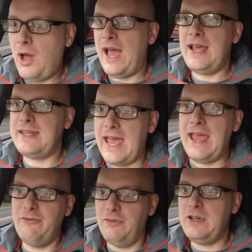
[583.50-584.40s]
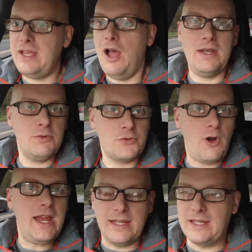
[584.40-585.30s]
I had and it was
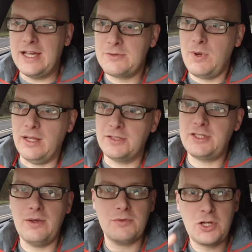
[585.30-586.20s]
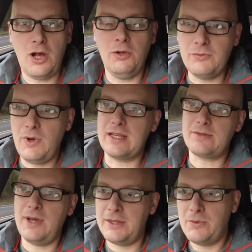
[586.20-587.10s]
raining as well, so it was cold and raining,
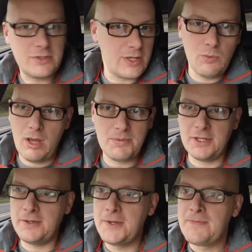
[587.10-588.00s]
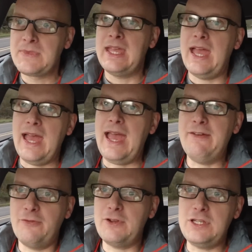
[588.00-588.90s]
so I had the windscreen wipers on.
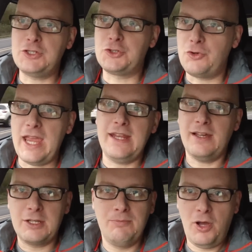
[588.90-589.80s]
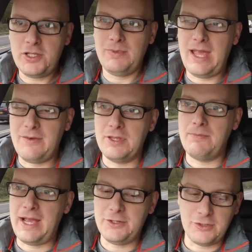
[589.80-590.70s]
Every drain I could possibly have on the
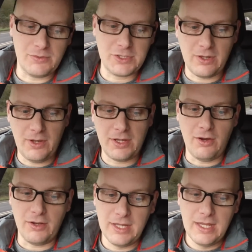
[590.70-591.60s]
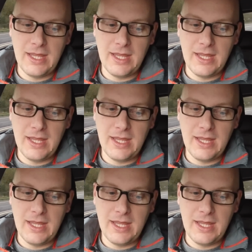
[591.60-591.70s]
battery was going on,